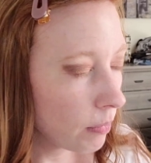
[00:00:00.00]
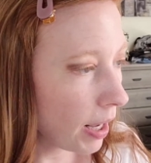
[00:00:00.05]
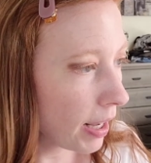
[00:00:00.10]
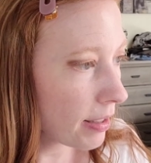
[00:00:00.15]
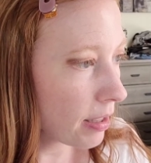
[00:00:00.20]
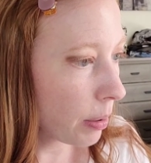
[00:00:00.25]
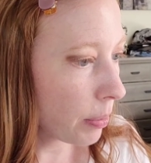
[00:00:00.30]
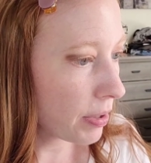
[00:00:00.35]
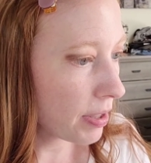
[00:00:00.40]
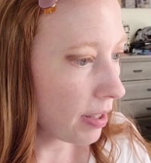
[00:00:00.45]

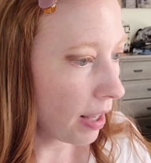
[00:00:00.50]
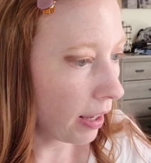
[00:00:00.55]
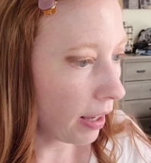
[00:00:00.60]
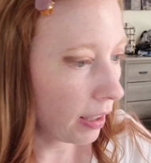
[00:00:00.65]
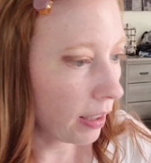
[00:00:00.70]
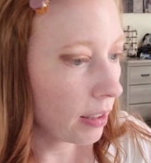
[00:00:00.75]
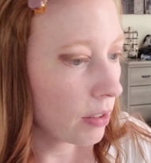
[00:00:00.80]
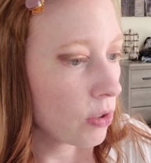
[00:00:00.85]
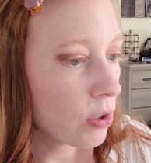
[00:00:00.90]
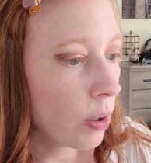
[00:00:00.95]
as I was
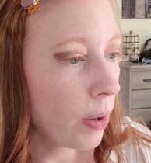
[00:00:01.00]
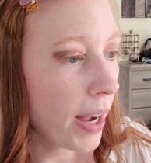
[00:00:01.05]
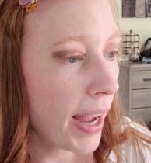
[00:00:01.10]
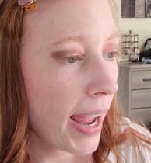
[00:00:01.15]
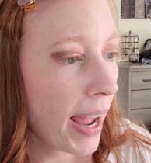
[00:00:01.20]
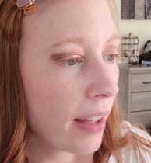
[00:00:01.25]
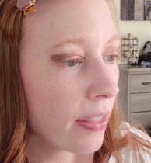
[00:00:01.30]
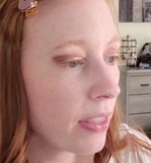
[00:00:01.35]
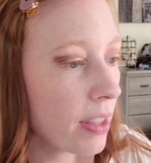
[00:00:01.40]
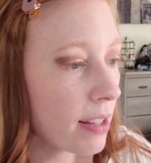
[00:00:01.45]
saying, so I
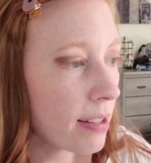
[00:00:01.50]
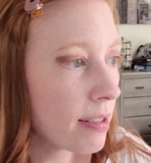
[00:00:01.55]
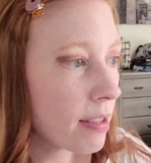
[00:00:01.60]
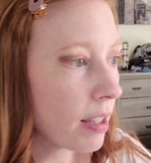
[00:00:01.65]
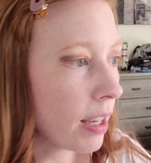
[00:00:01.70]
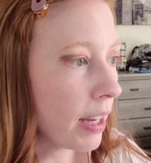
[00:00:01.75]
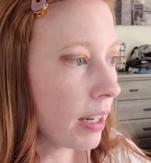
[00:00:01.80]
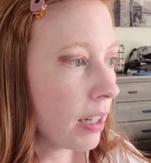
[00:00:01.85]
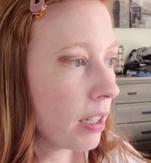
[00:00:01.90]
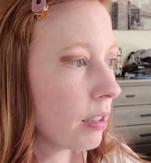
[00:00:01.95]
had
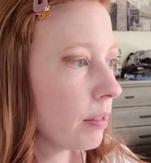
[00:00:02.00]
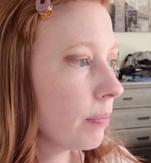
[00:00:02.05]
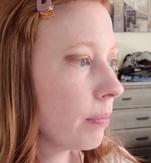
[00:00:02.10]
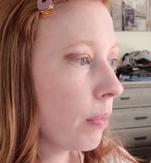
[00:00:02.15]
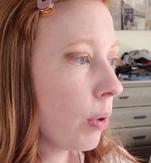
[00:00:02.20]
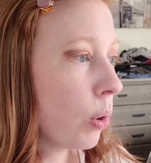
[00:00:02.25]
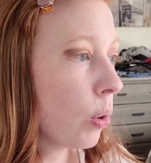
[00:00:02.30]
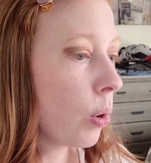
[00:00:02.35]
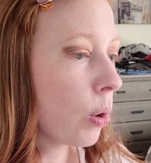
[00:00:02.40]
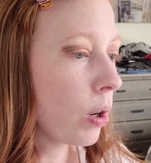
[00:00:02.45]
this like
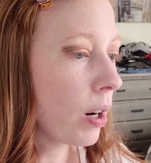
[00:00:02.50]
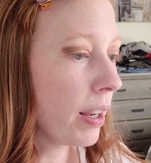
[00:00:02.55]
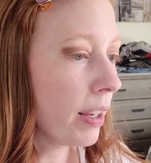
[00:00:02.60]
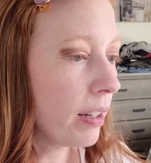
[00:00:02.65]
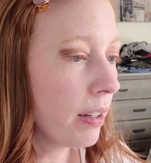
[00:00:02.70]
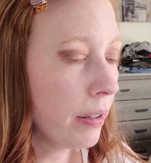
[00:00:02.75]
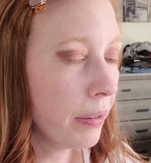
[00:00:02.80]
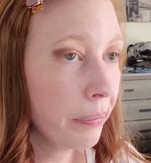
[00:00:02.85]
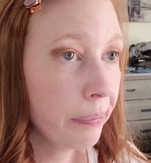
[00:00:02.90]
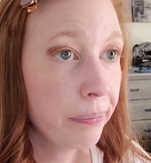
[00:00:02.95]

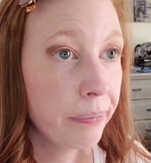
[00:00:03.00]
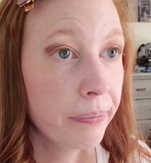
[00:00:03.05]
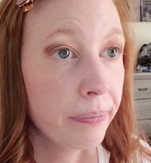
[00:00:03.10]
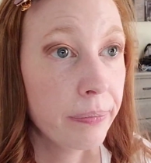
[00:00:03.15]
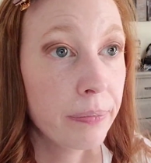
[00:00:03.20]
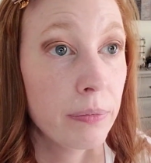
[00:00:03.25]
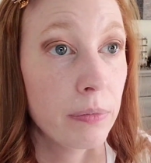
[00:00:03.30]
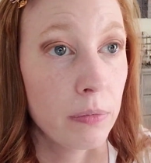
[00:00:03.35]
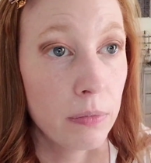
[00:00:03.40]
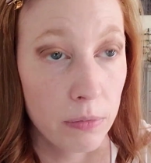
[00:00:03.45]
horrid
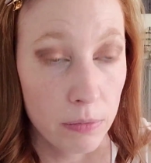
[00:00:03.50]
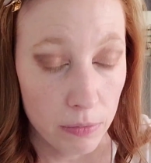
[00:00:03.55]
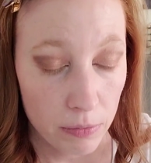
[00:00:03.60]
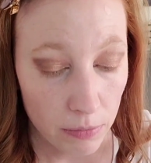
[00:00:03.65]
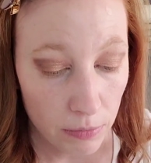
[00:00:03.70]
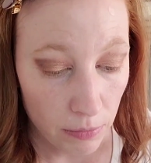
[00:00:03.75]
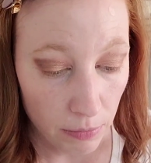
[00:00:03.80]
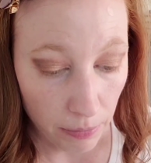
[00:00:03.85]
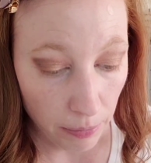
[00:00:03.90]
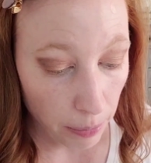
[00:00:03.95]

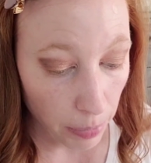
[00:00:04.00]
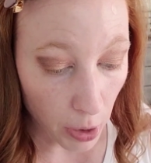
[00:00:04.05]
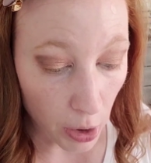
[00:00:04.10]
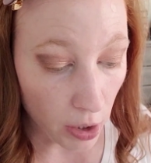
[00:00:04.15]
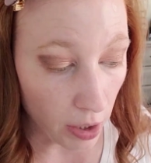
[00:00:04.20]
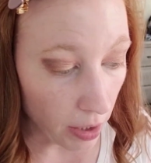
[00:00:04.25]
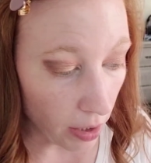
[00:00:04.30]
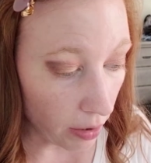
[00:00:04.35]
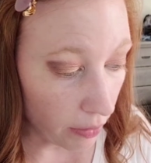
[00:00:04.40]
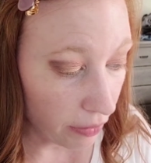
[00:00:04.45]

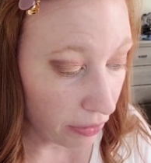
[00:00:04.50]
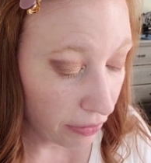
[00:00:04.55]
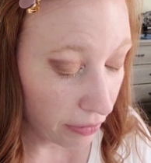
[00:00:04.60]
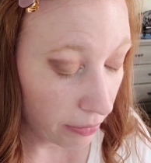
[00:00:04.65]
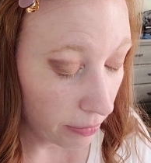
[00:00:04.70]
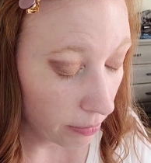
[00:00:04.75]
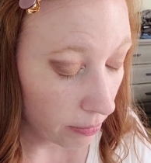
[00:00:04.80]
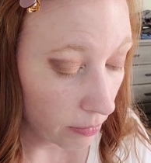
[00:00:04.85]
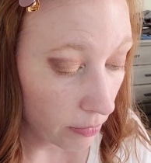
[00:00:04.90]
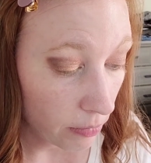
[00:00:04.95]
period of
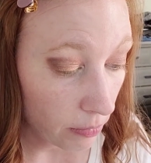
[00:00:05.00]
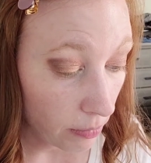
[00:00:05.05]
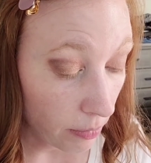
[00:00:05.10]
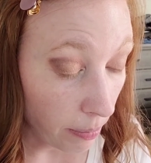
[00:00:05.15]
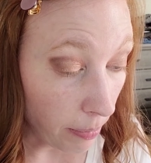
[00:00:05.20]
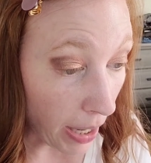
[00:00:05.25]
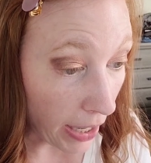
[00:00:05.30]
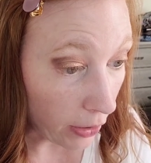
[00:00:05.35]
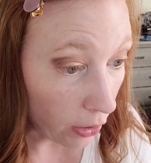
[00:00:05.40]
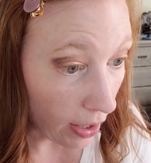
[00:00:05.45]

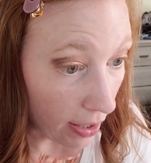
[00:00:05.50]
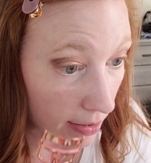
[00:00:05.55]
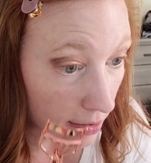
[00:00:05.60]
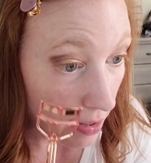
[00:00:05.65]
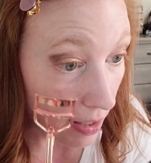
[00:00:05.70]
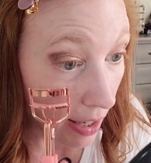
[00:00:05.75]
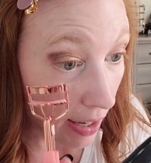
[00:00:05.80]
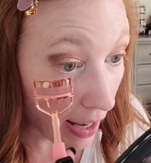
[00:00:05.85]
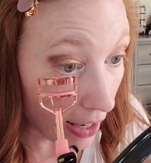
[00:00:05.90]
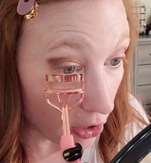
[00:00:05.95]

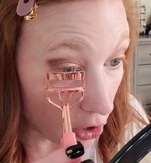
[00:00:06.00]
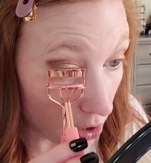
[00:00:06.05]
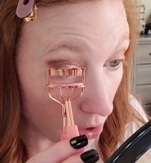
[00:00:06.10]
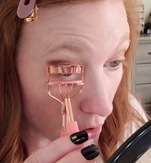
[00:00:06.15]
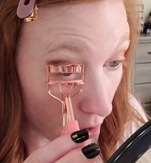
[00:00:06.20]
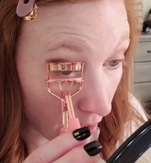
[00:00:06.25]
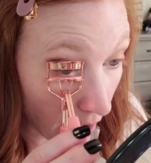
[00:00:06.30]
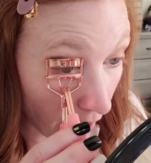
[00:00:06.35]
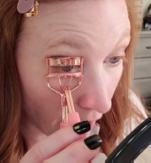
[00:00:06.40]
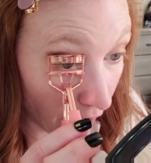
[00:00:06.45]
migraines and I just
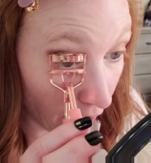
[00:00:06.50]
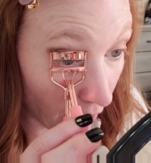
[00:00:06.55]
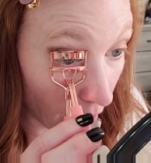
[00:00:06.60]
could not